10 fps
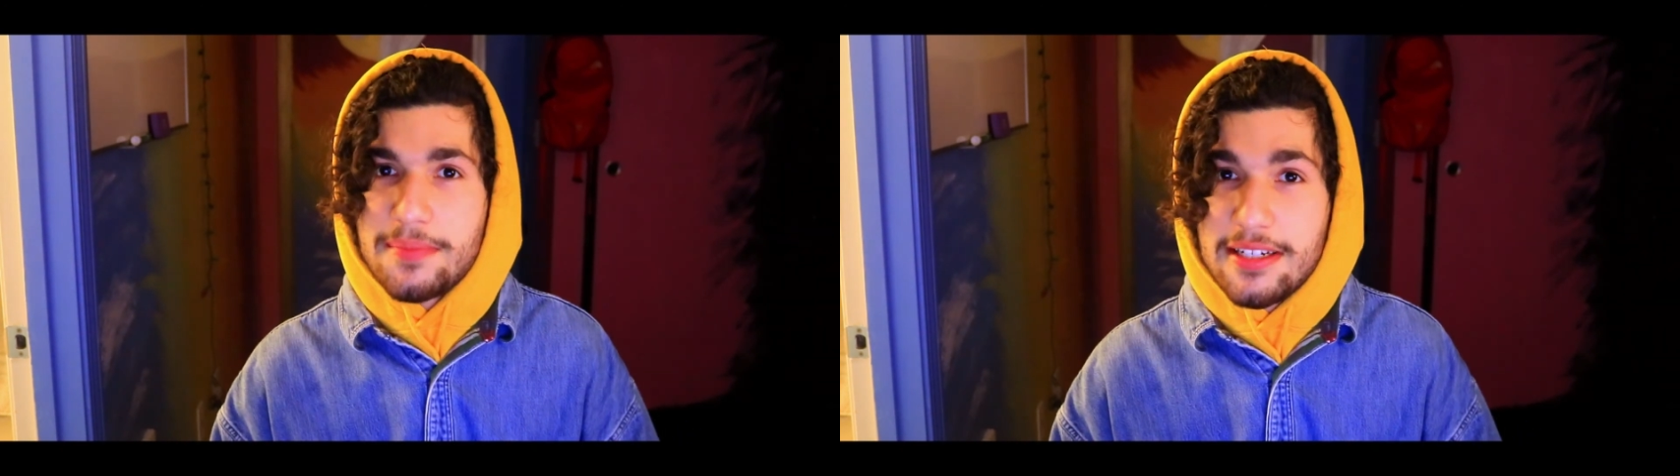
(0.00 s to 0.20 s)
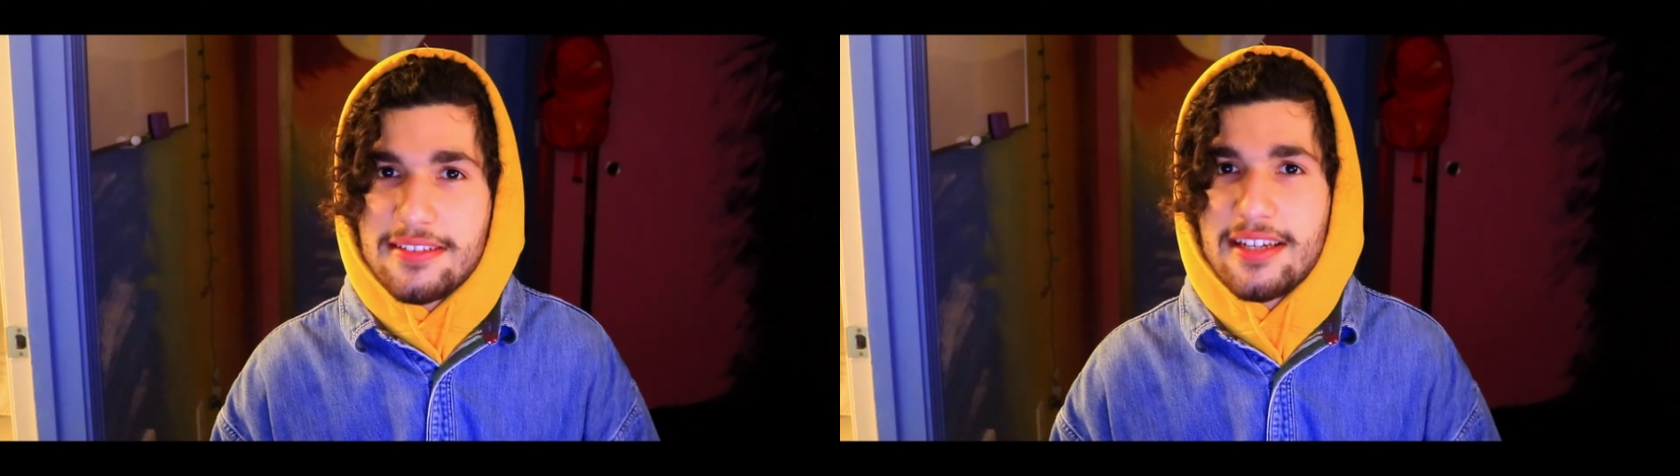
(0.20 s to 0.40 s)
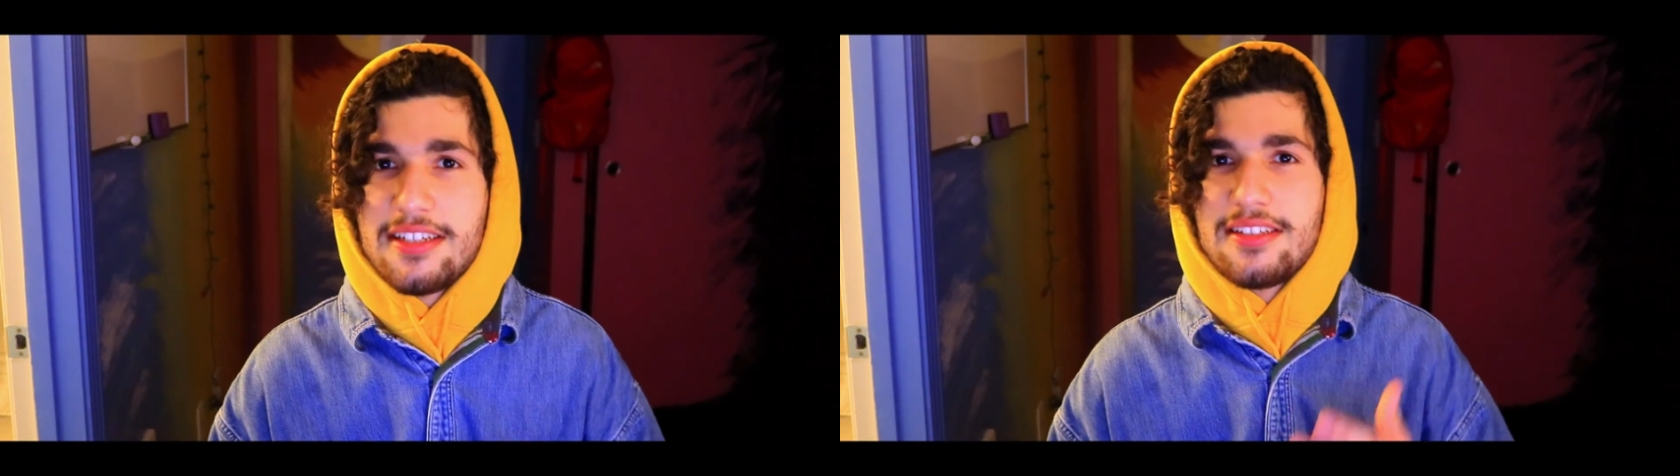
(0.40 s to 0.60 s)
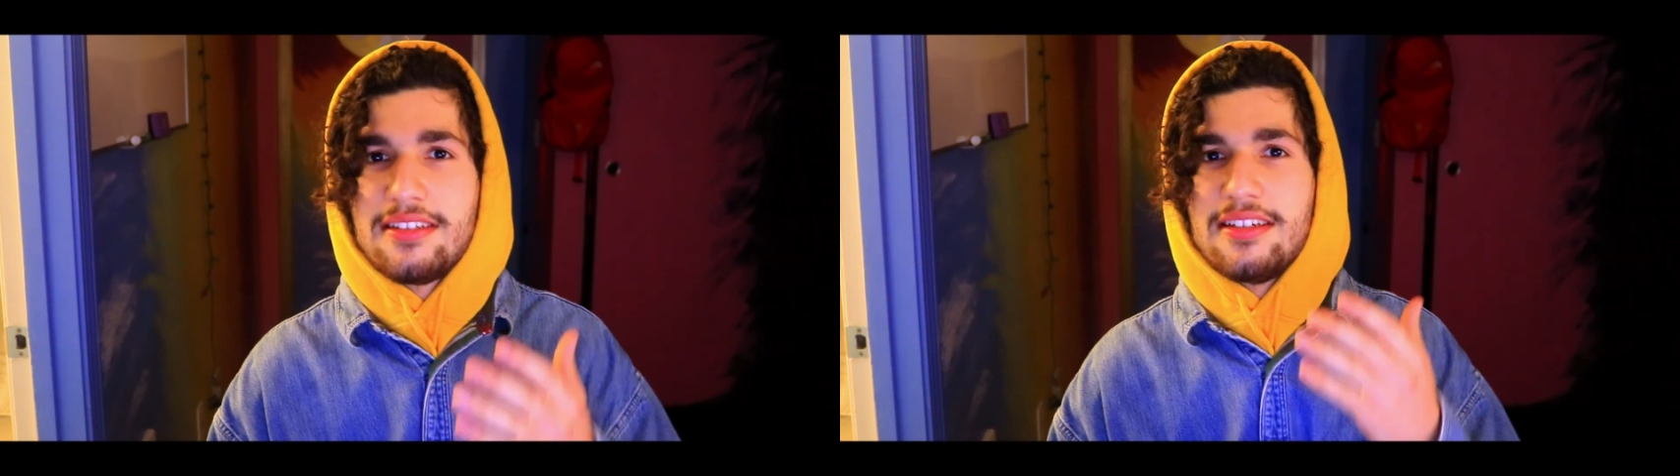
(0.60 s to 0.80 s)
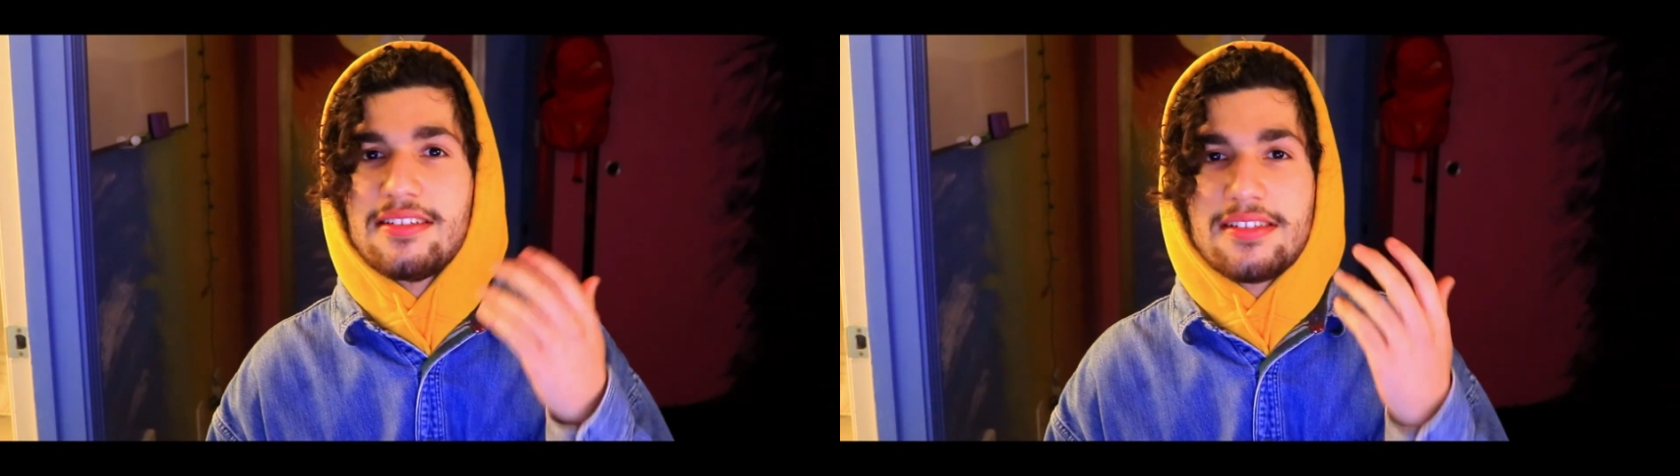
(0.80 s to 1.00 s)

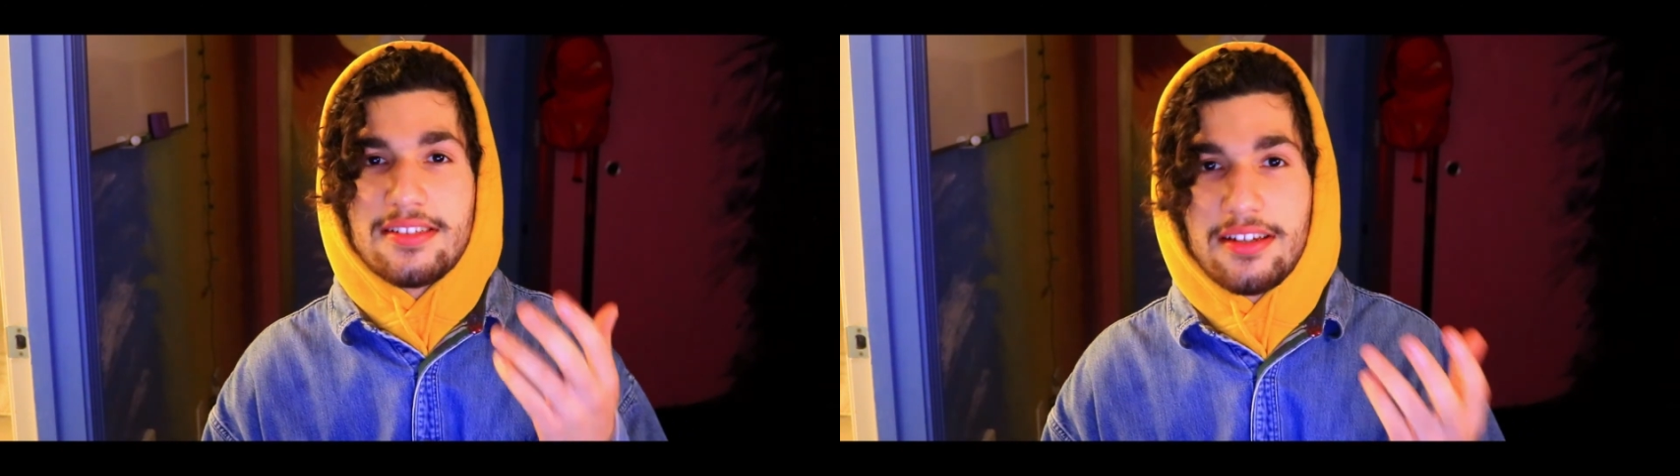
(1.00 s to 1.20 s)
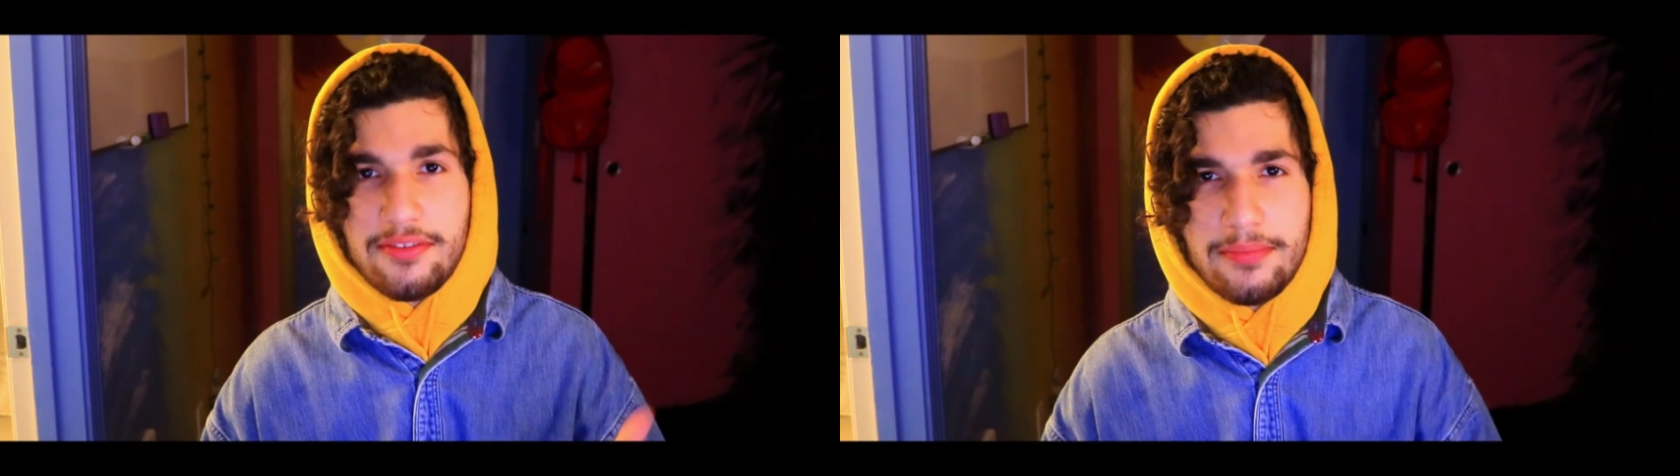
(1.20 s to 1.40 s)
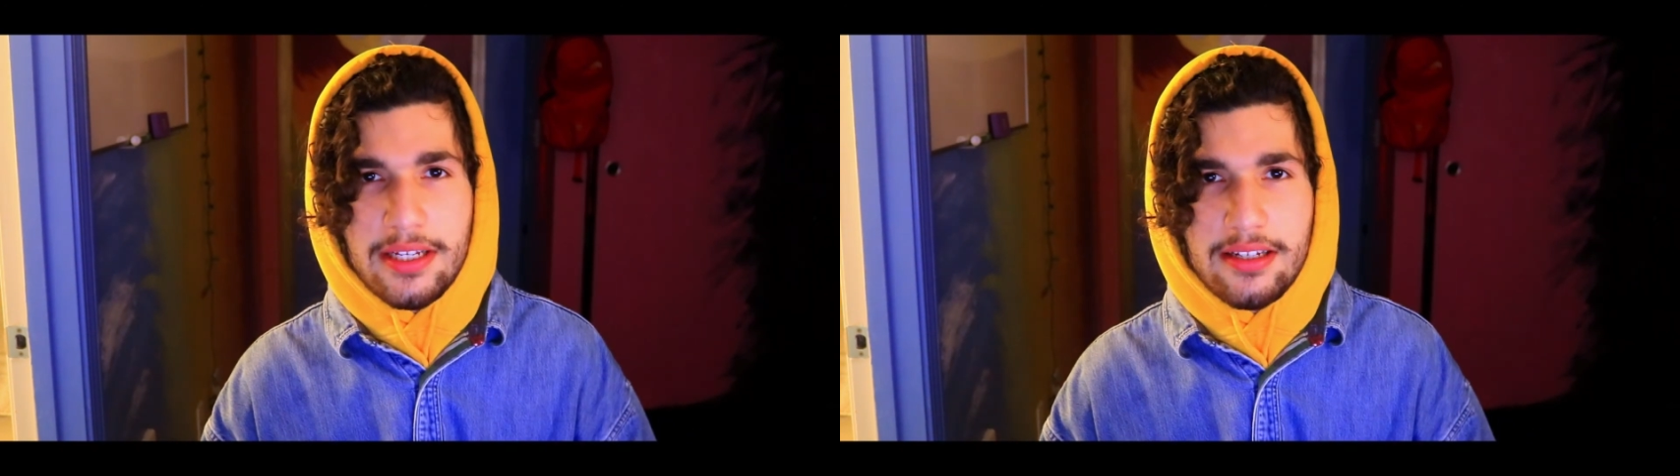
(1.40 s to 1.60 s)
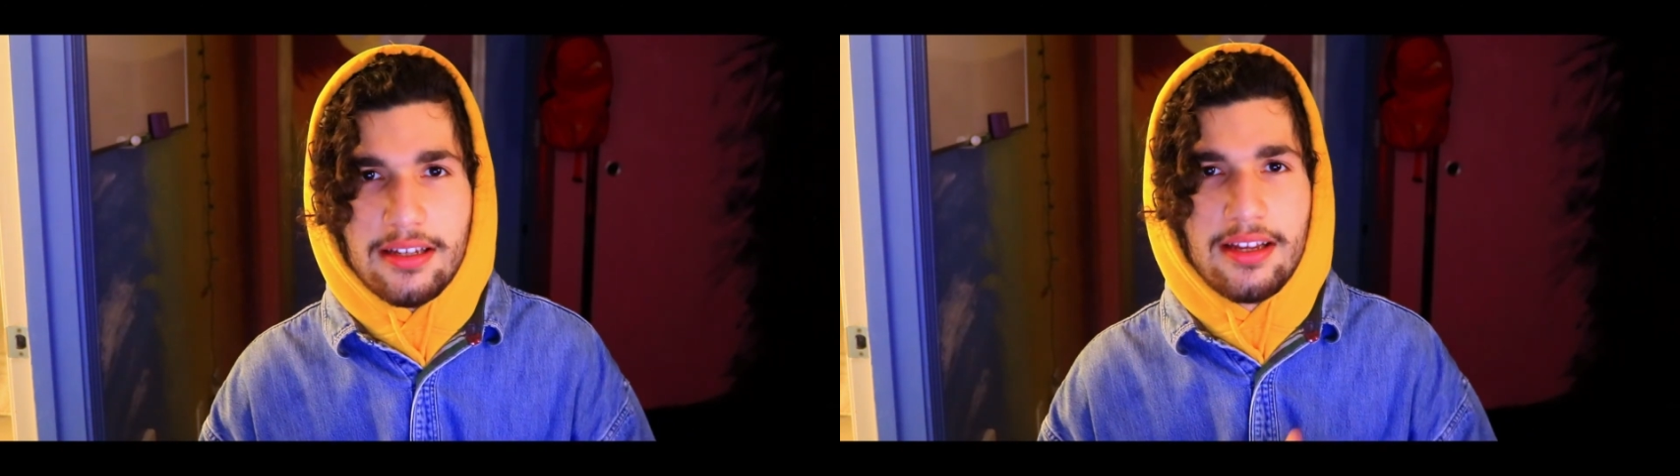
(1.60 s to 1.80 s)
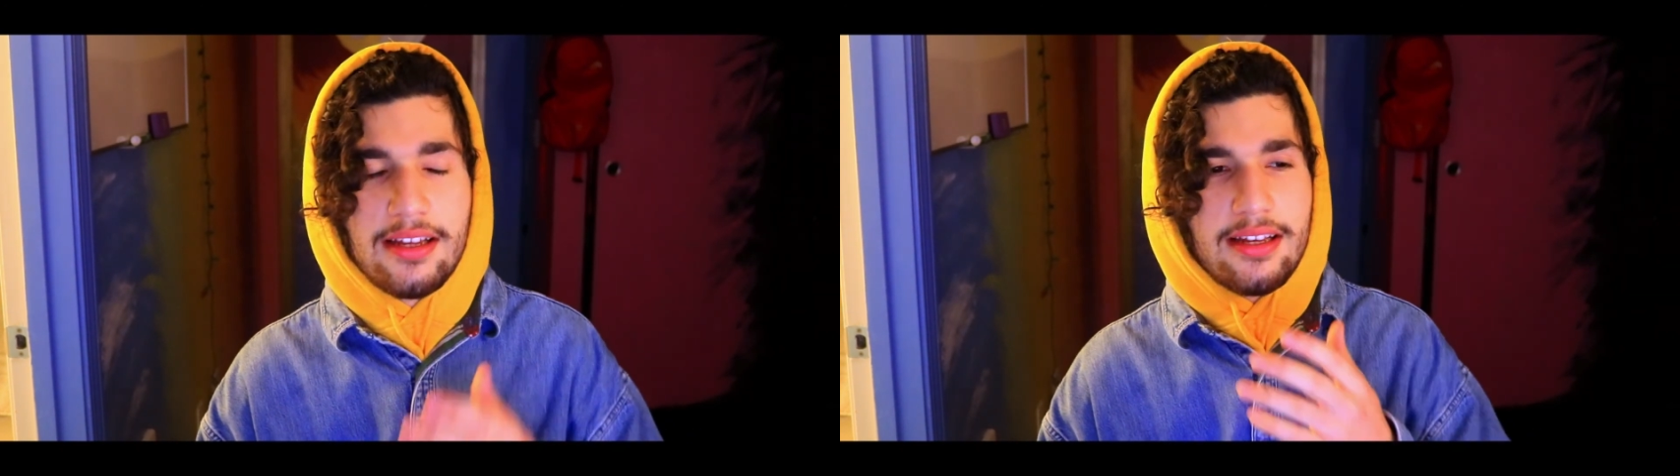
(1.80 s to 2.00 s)
Meditation is a state of being,